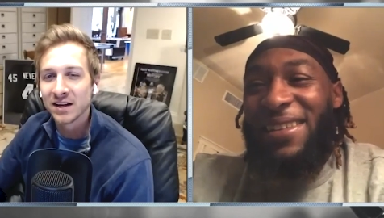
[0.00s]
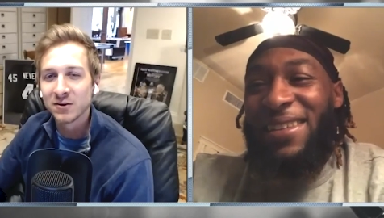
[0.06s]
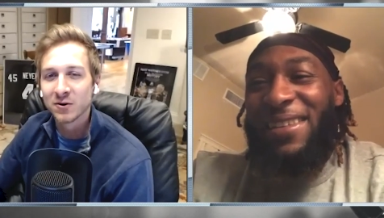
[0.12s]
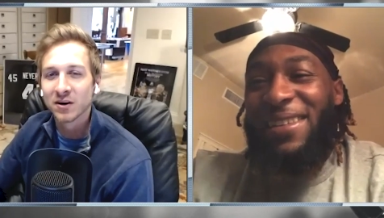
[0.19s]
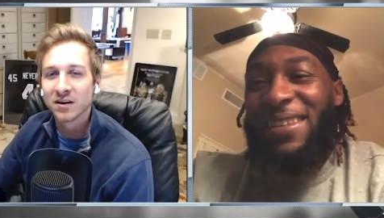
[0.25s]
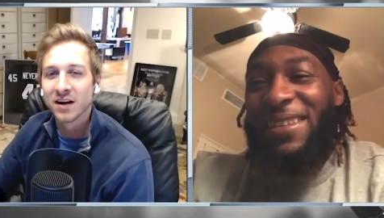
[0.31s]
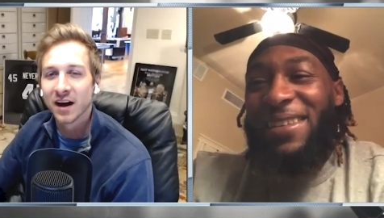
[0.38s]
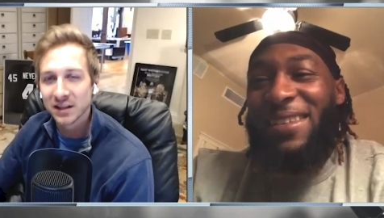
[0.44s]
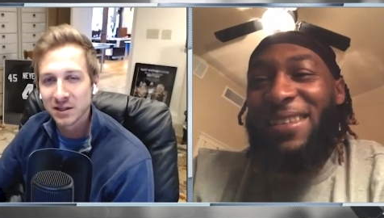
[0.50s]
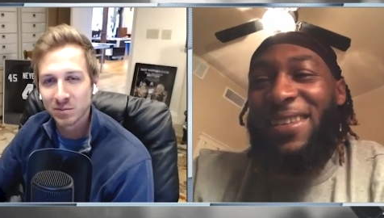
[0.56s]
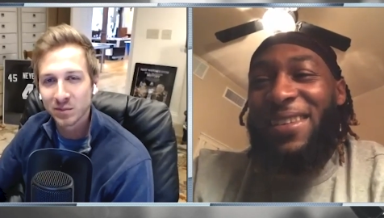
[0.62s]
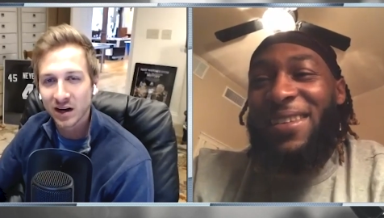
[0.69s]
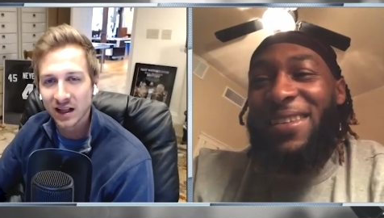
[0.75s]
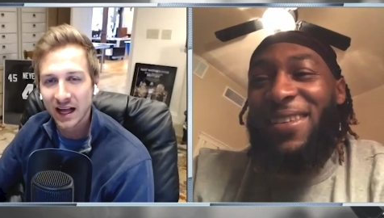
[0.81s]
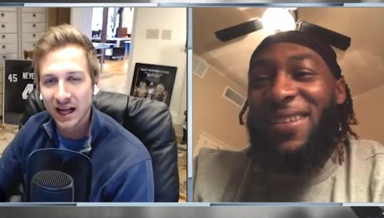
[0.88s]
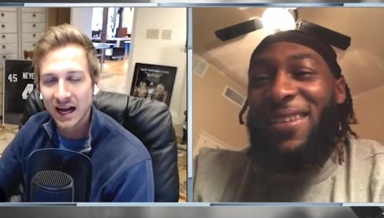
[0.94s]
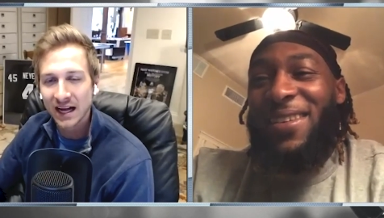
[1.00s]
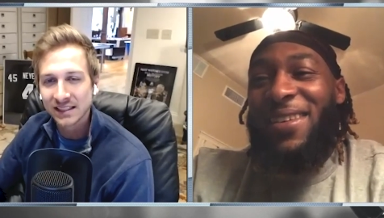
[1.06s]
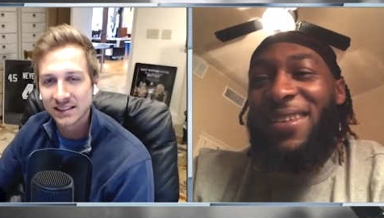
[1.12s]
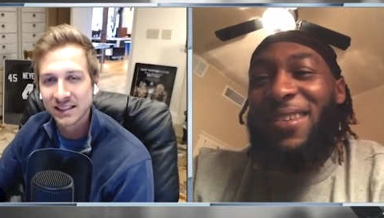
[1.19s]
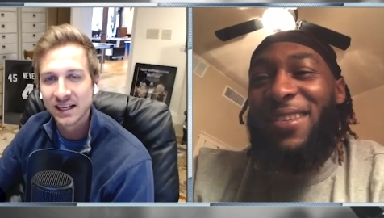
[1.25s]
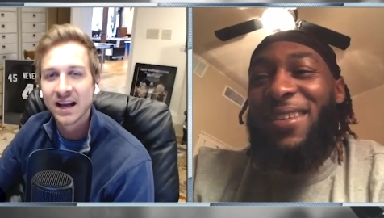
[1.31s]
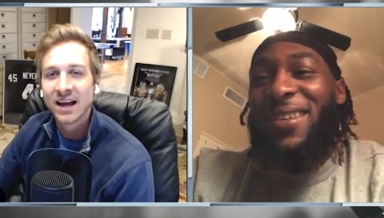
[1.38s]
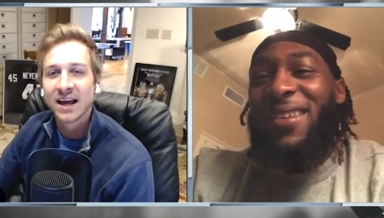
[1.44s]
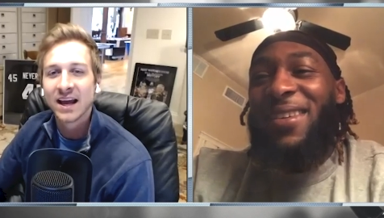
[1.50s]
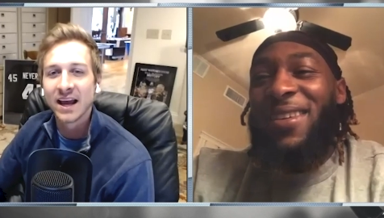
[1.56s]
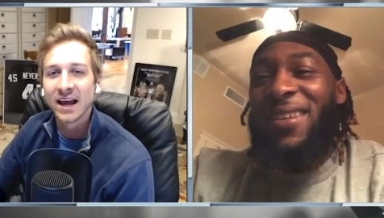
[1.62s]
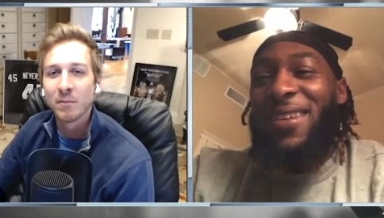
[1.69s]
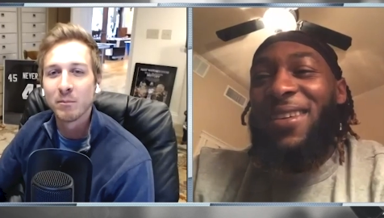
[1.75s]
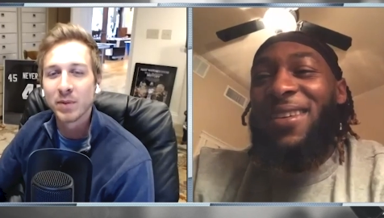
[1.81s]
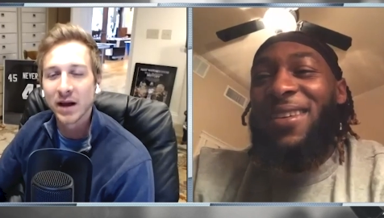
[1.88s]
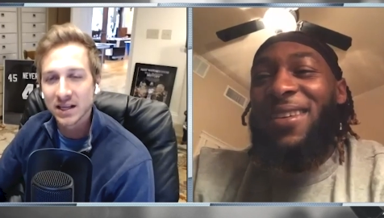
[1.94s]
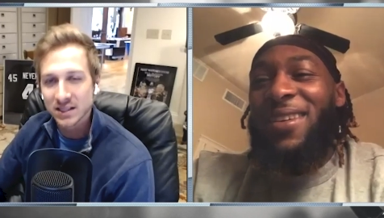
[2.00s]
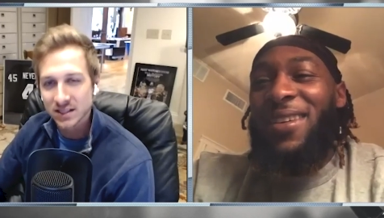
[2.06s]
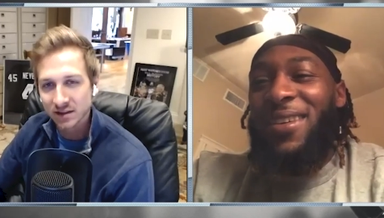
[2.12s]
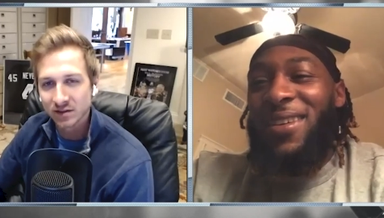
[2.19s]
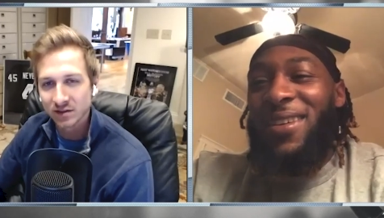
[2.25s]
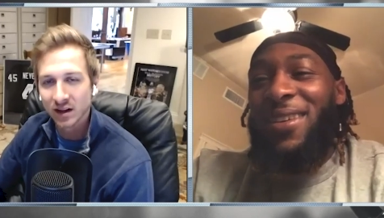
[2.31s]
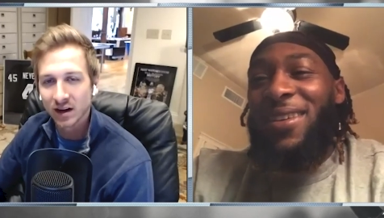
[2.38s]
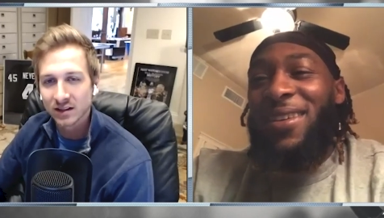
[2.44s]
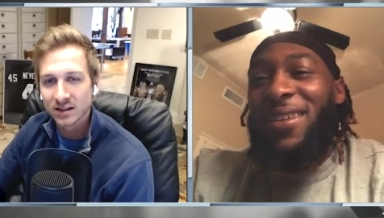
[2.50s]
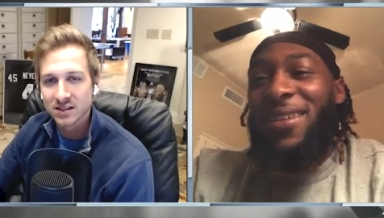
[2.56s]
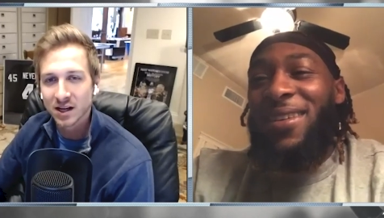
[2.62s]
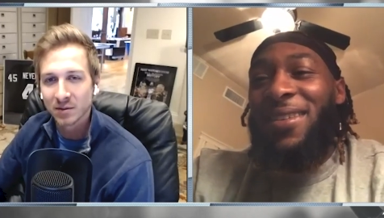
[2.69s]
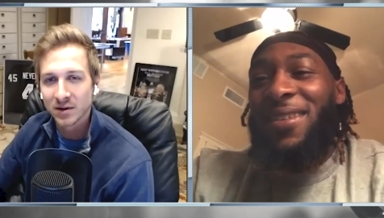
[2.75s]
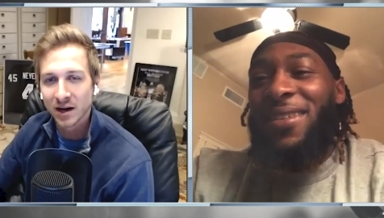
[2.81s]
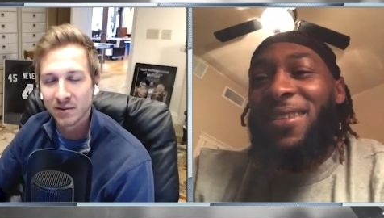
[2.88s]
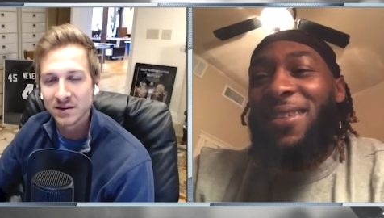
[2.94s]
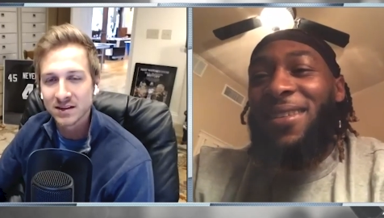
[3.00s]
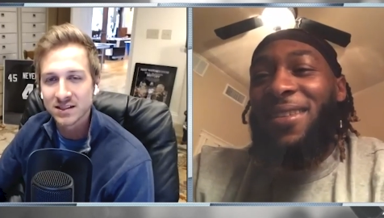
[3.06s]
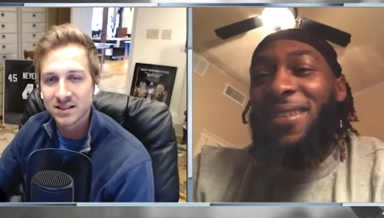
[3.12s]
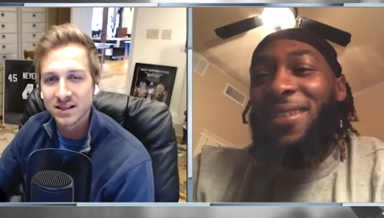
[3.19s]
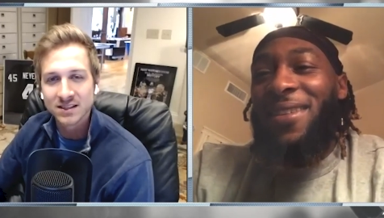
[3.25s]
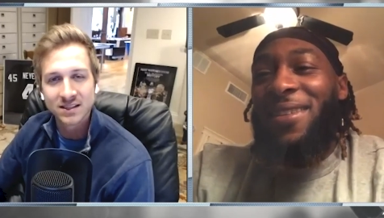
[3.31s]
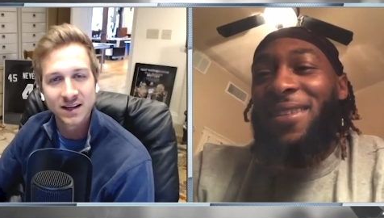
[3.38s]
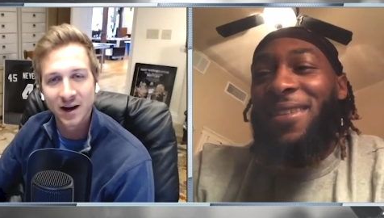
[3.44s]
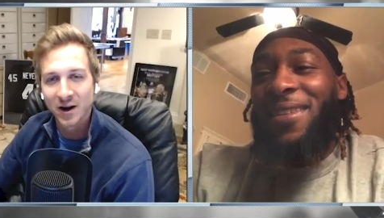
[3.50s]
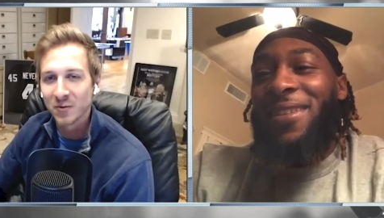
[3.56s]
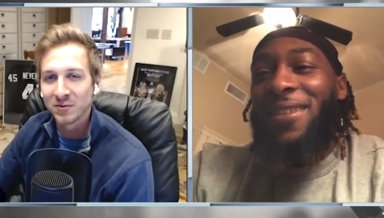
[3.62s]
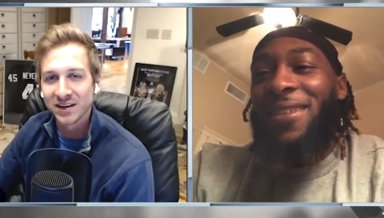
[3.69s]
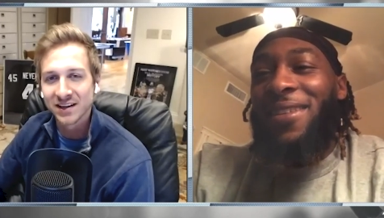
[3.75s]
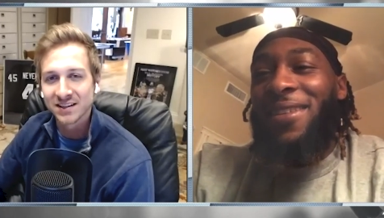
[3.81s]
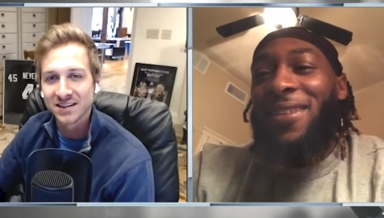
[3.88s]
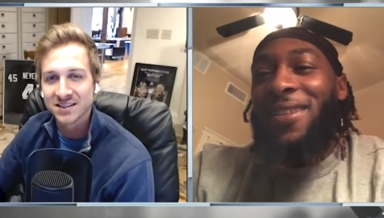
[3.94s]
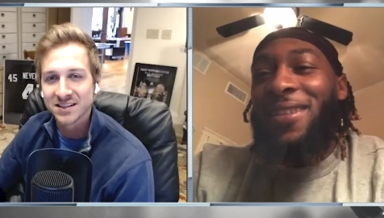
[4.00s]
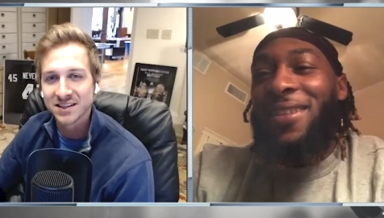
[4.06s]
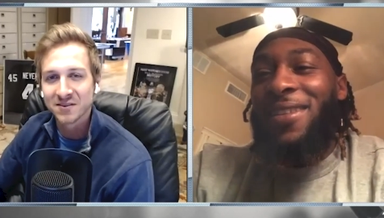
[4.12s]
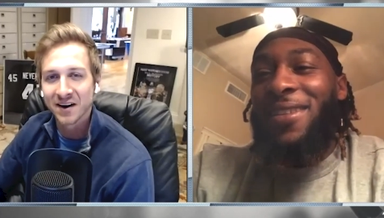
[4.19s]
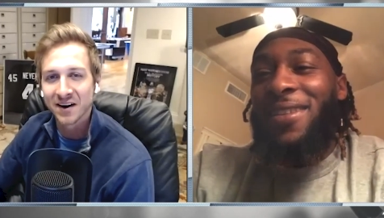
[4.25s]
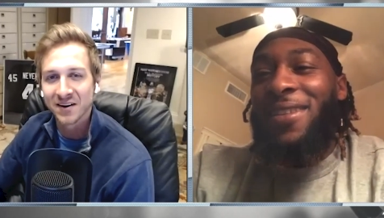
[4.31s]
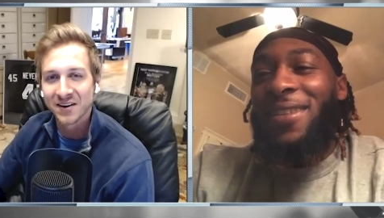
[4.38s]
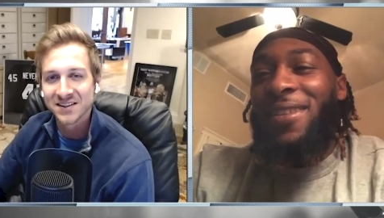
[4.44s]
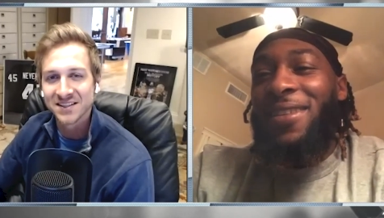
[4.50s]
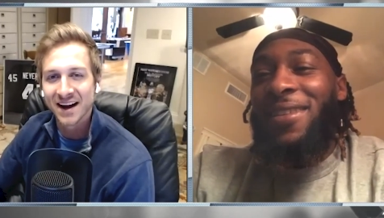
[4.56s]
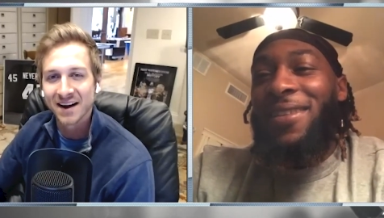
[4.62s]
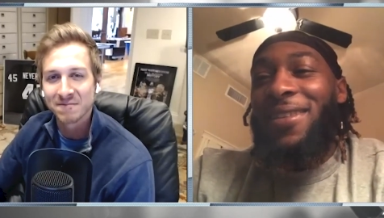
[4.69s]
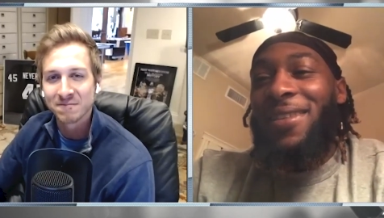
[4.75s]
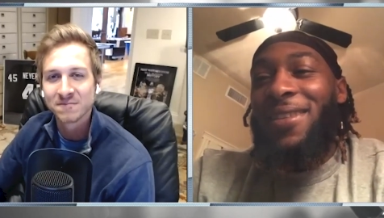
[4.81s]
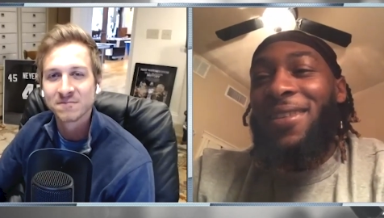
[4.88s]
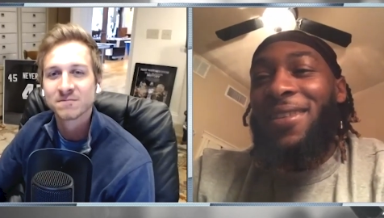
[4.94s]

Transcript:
Speaker 1: You are nothing but class, and best of luck this upcoming season. I hope we get to see you right on time.